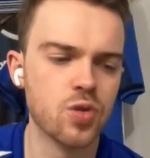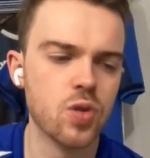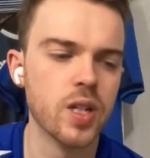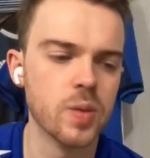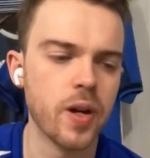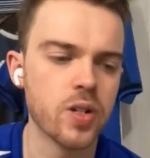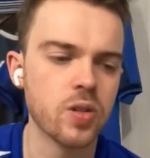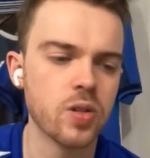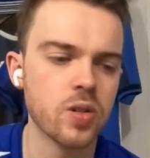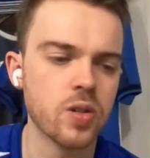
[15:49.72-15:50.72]
it was really
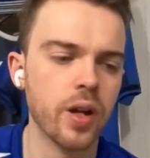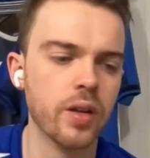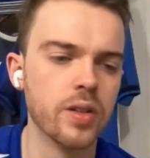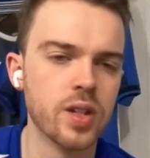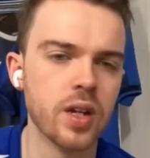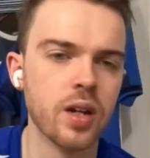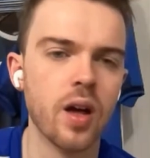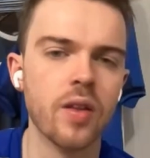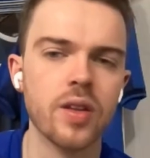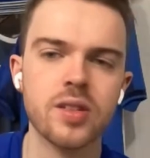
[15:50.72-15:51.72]
special, like when that winner went
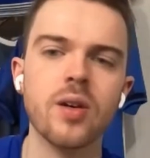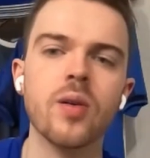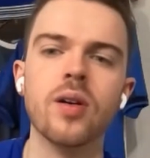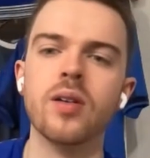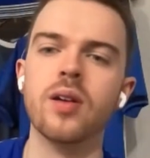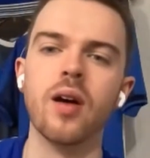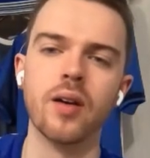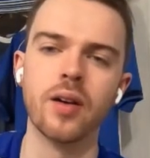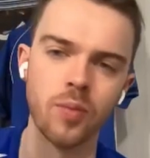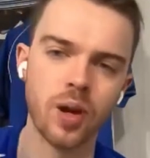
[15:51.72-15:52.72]
in, seeing like the
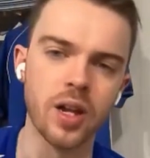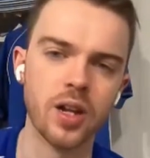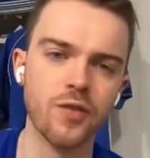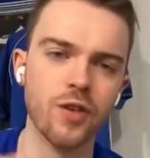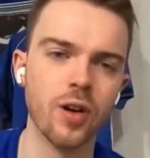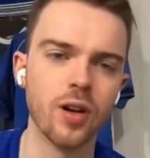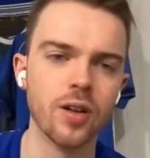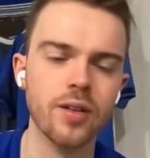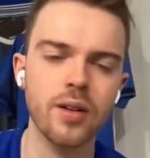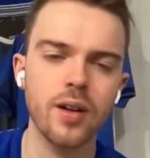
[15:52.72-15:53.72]
Tilton like completely
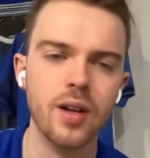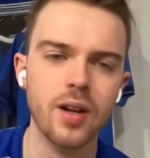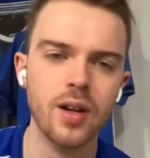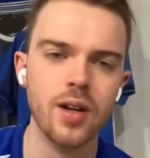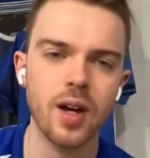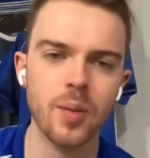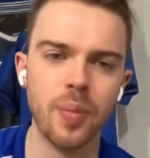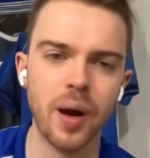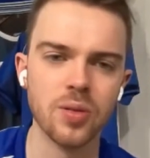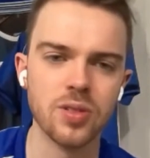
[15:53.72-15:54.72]
full and
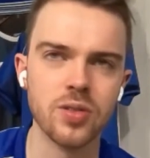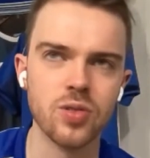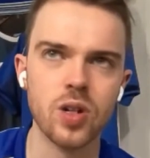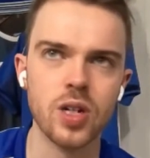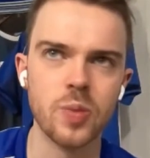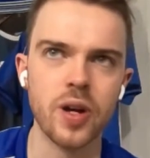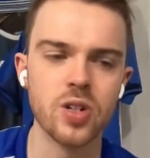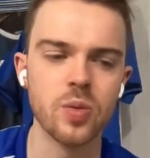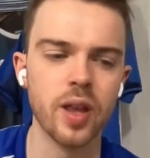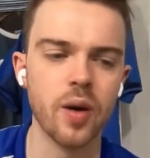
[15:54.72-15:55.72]
bouncing. It was really
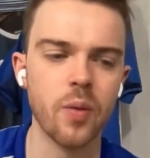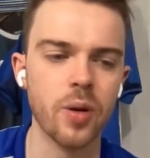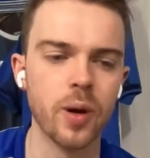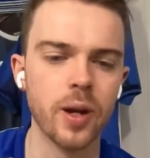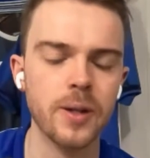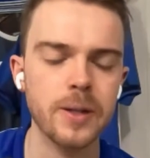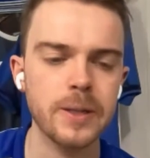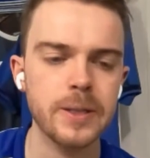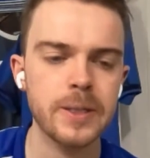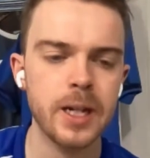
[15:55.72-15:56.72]
special when that winner went in.
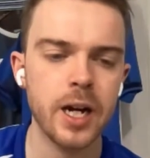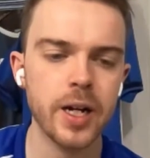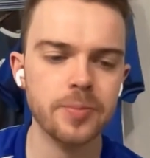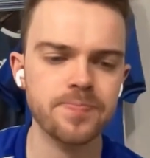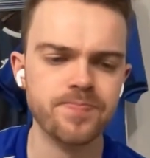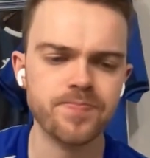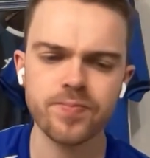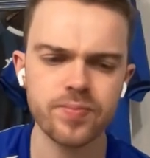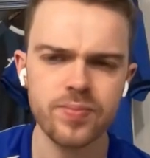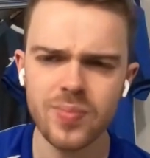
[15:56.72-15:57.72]
Um,
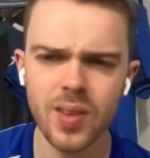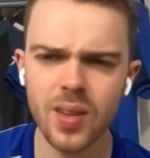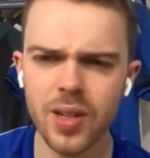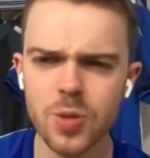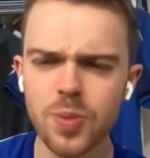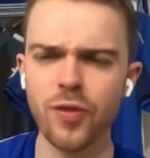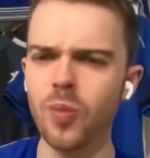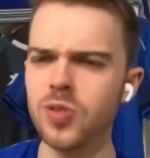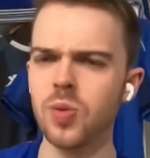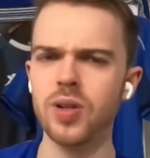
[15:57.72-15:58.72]
and just
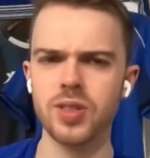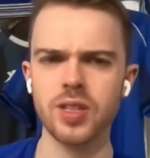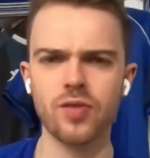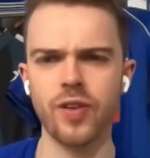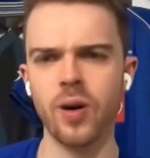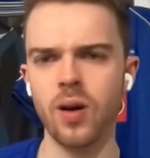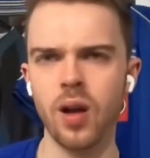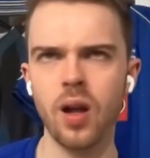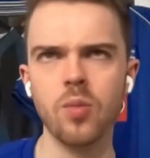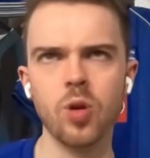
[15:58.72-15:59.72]
performance-wise, things have felt a
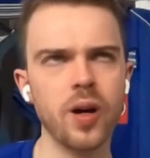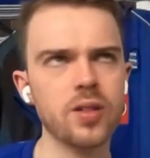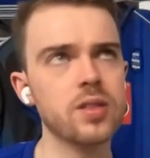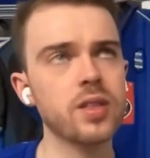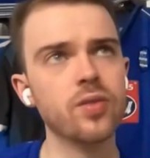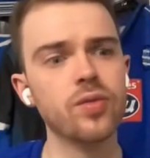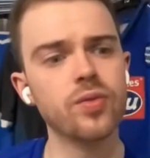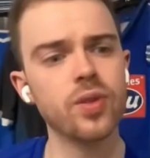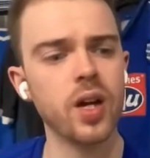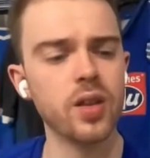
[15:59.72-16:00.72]
lot more positive,
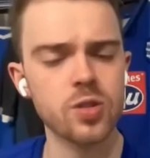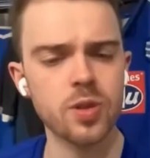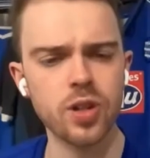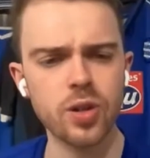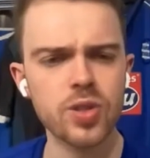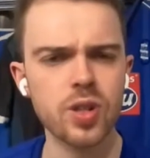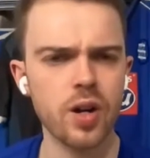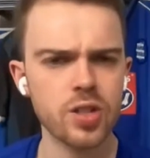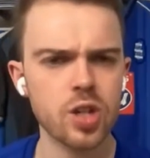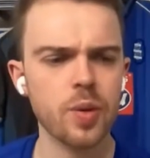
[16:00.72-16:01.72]
and some of the new
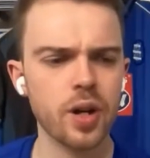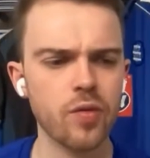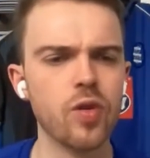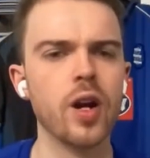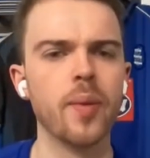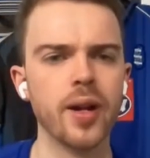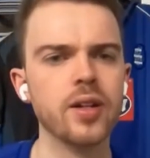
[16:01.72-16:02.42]
signings coming in have really made a